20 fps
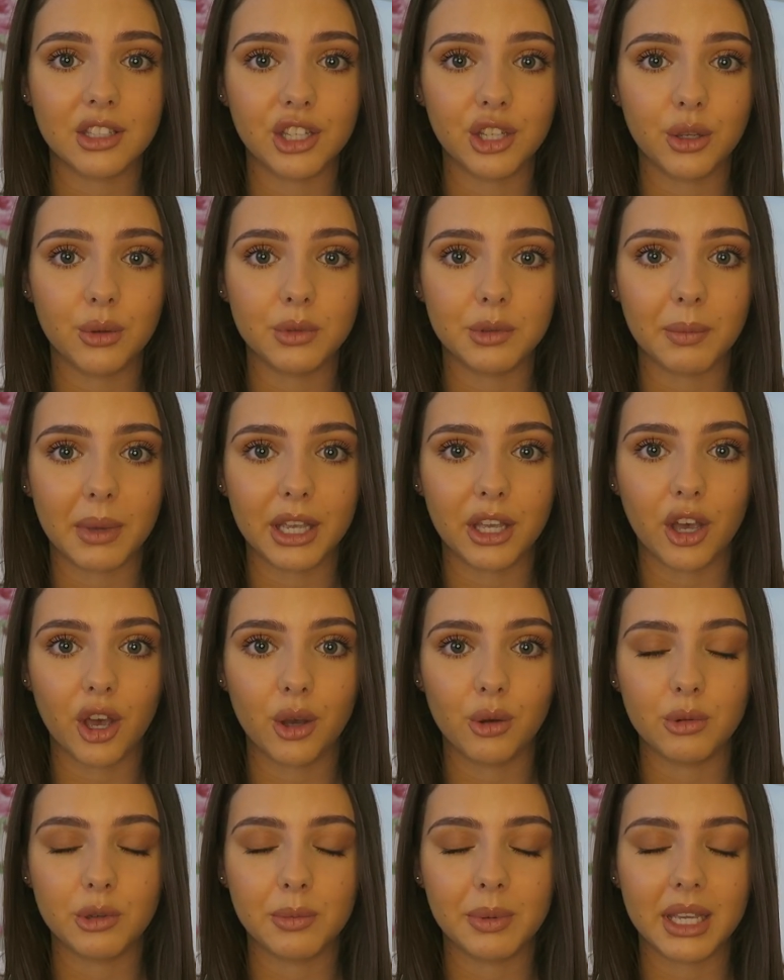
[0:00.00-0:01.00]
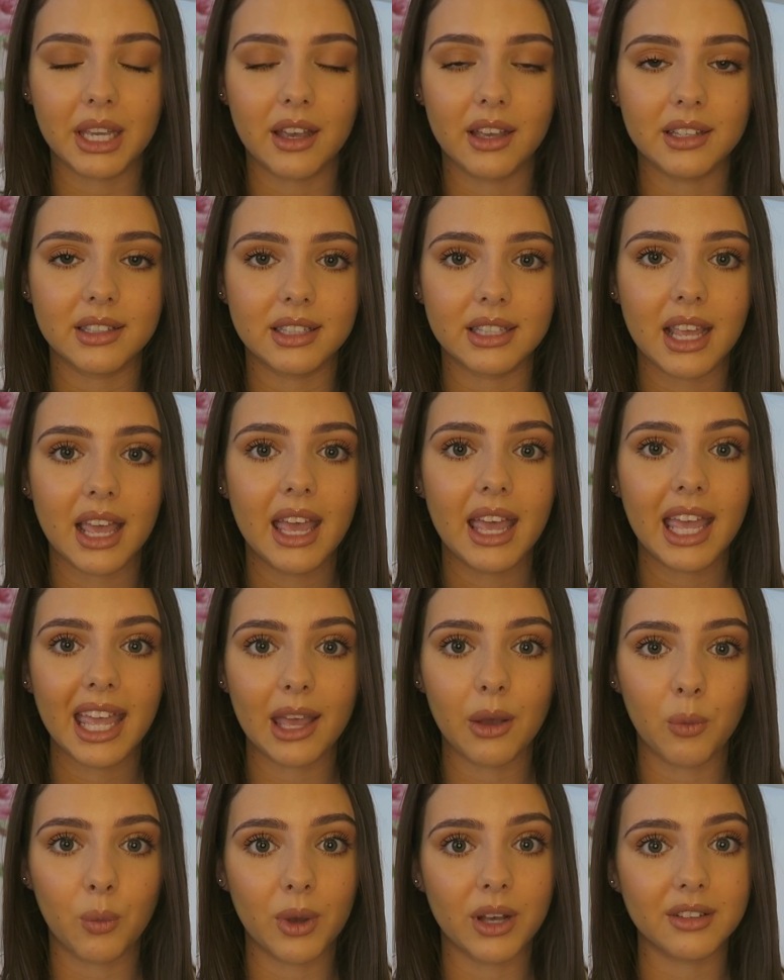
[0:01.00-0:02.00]
to use my code because
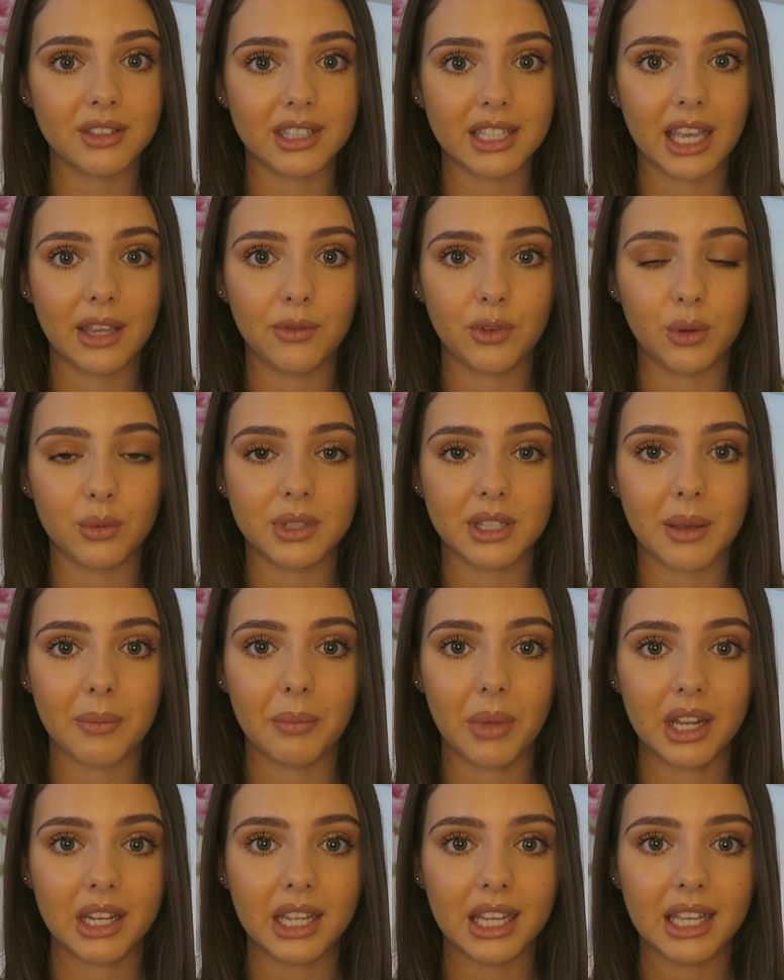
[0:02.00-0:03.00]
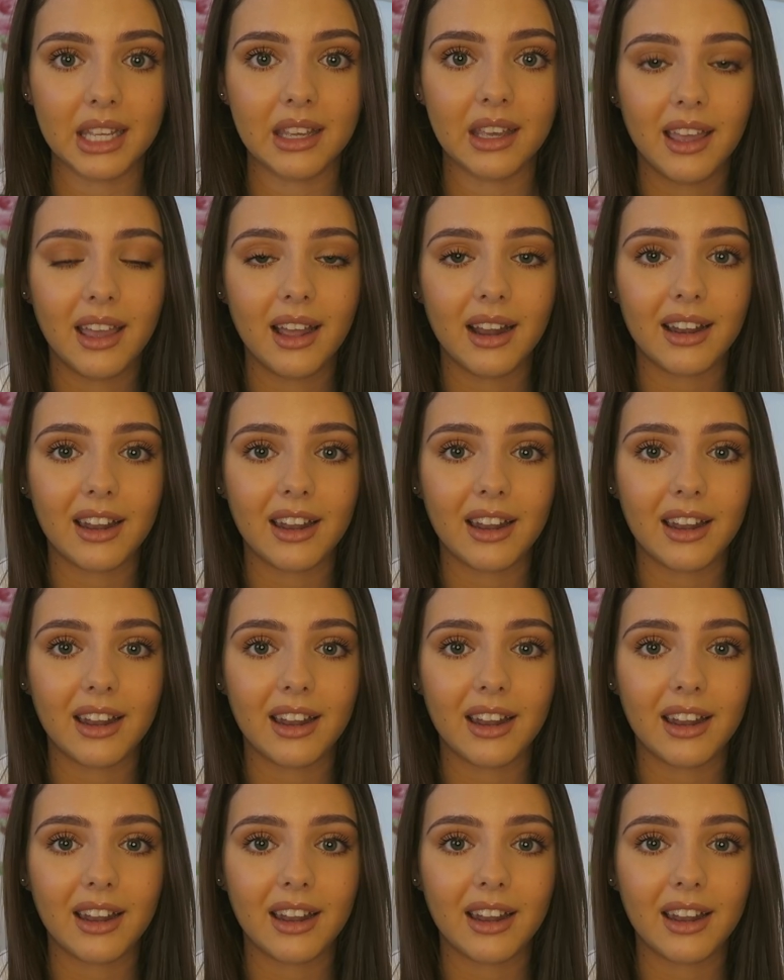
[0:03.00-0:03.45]
it will save you some money.